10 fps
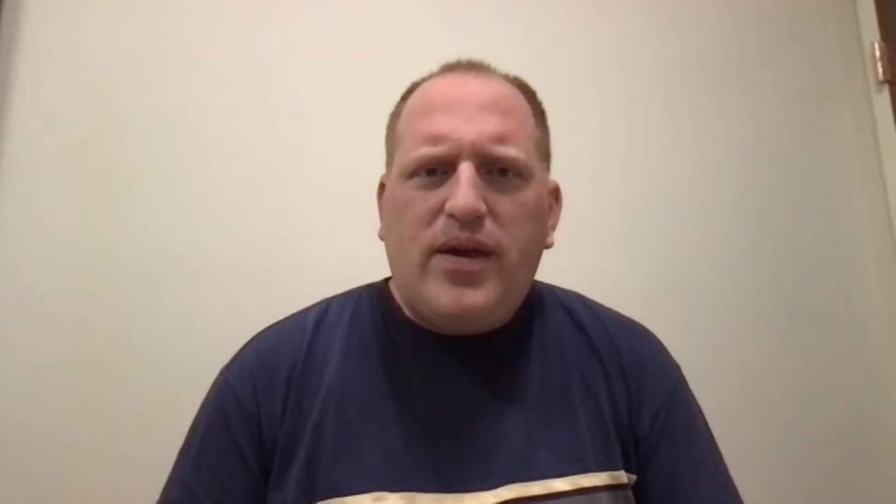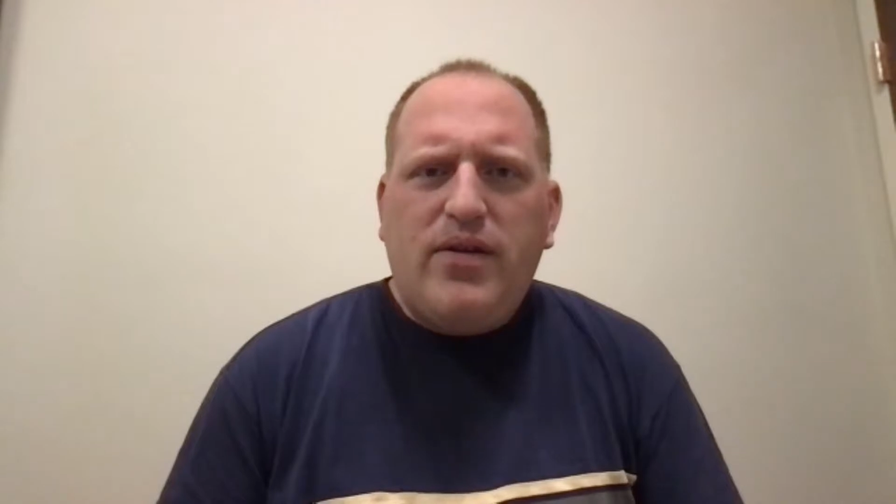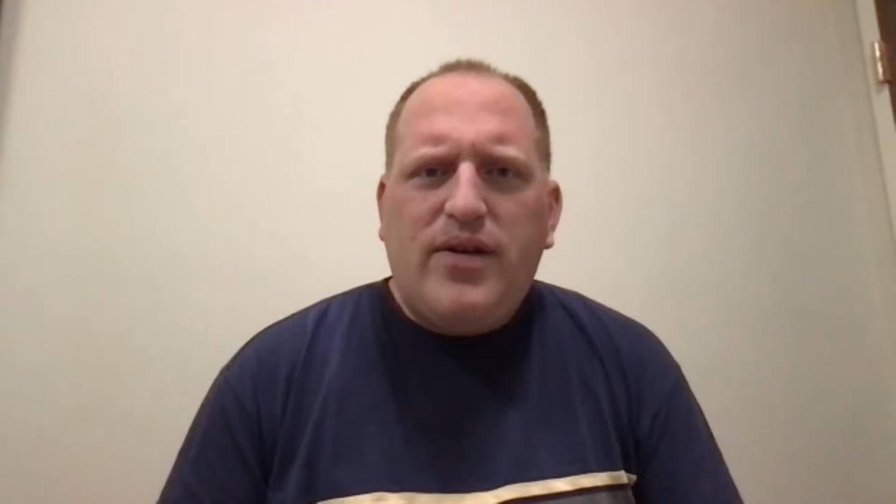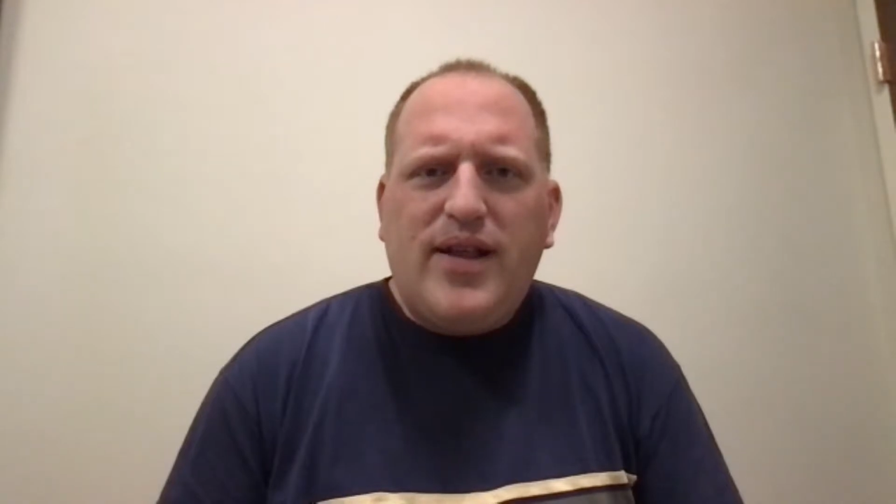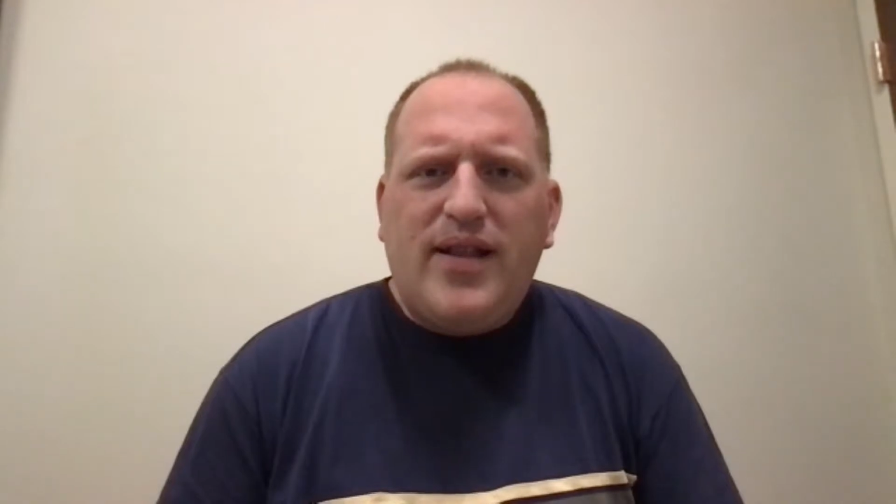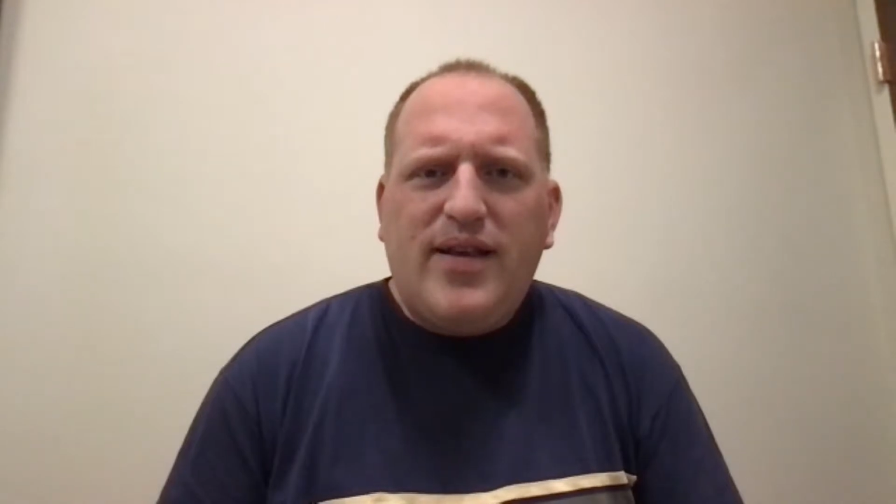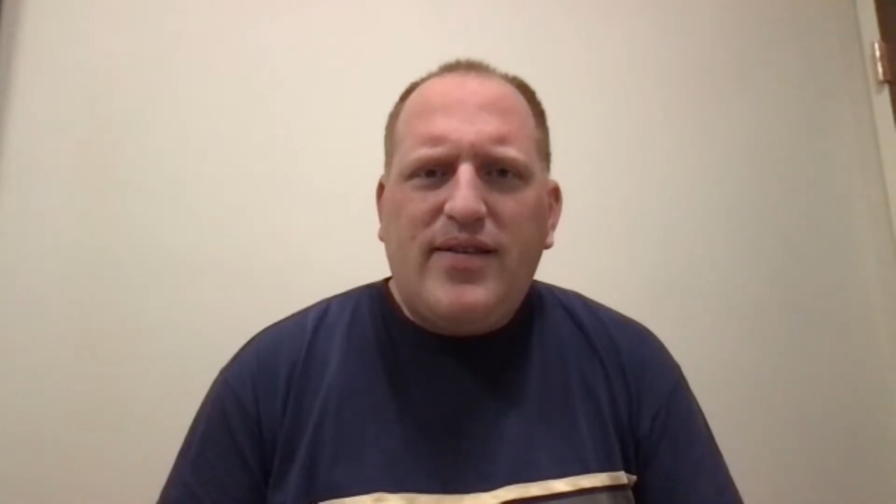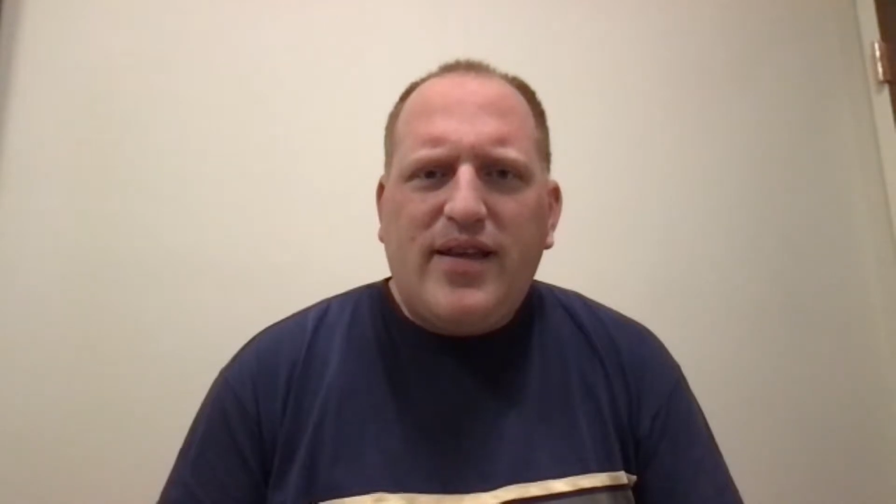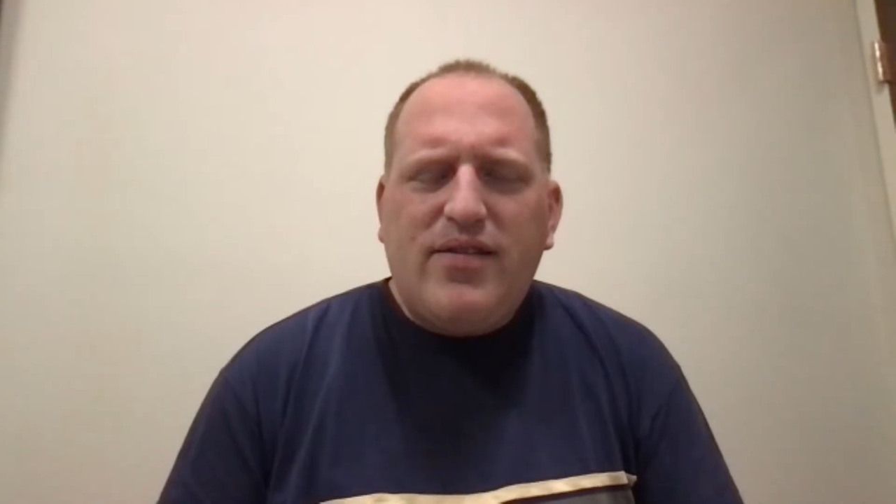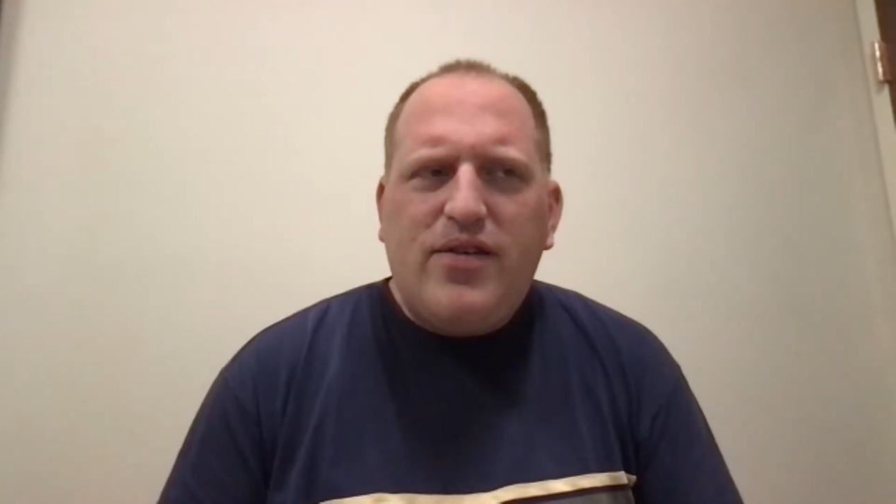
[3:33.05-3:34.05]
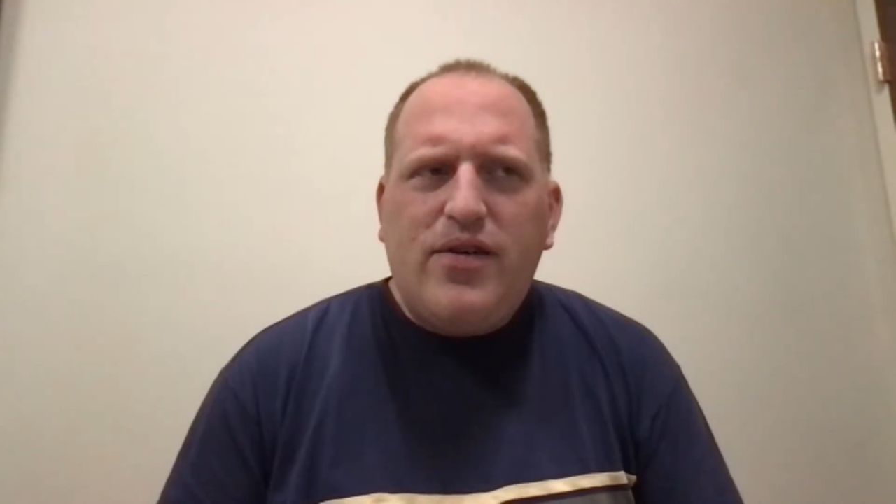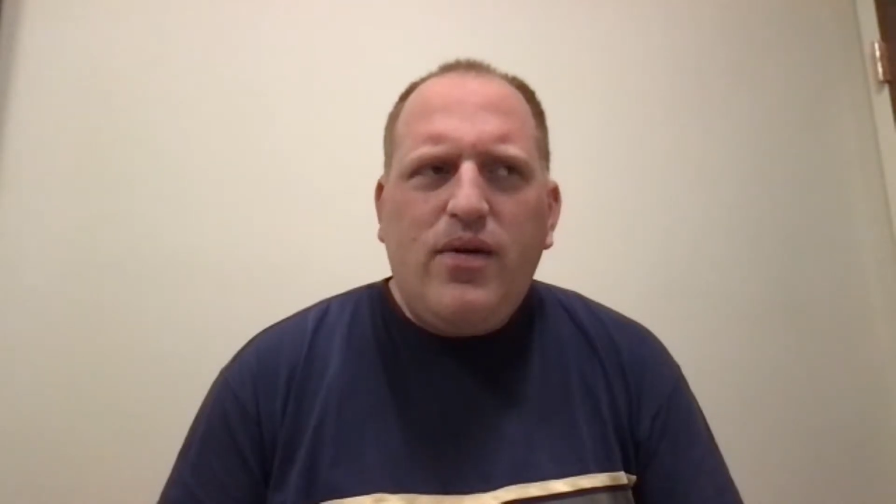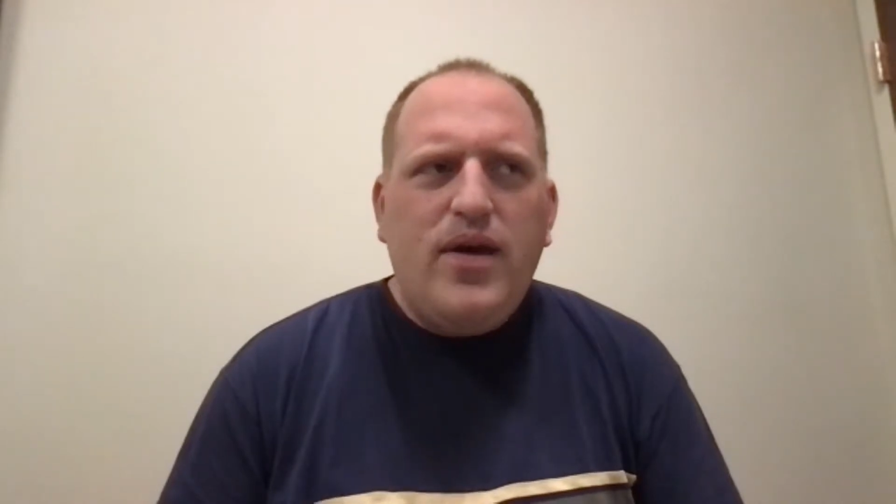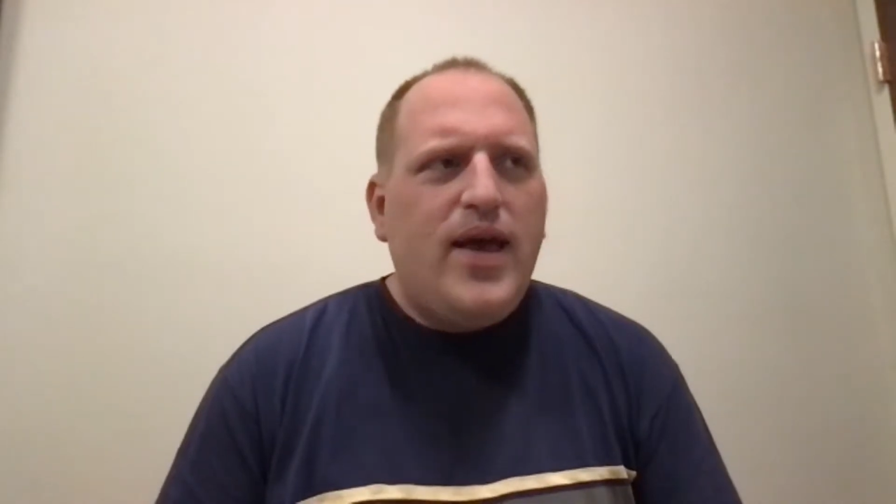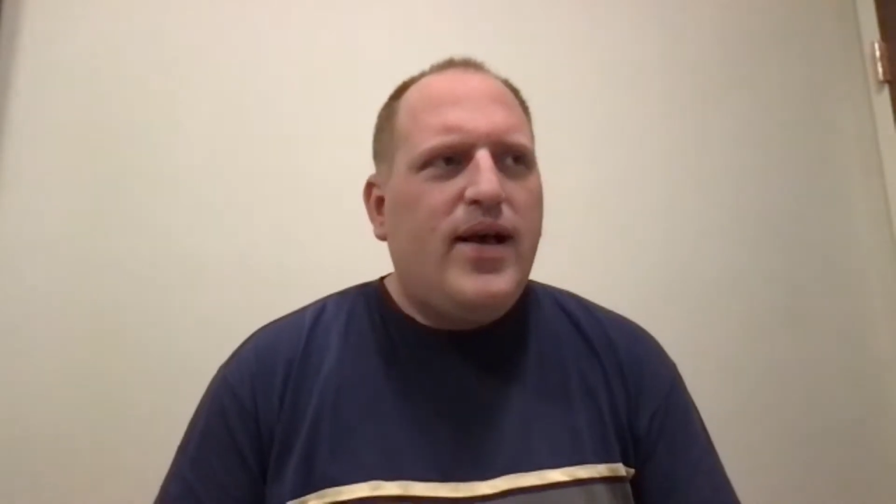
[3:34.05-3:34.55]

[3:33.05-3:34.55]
get ukuleles into.